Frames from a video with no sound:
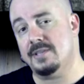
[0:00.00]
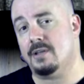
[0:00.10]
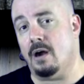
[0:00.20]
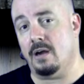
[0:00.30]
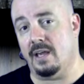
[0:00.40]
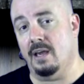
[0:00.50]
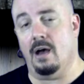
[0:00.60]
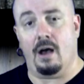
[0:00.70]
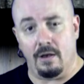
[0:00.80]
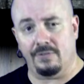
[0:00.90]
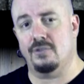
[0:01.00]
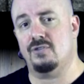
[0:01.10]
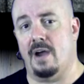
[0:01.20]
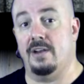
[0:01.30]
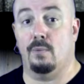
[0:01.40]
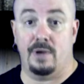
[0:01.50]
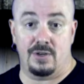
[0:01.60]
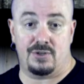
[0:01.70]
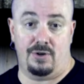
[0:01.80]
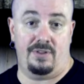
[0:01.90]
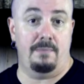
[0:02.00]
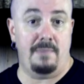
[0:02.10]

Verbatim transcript: Biscardi also tried to reassure the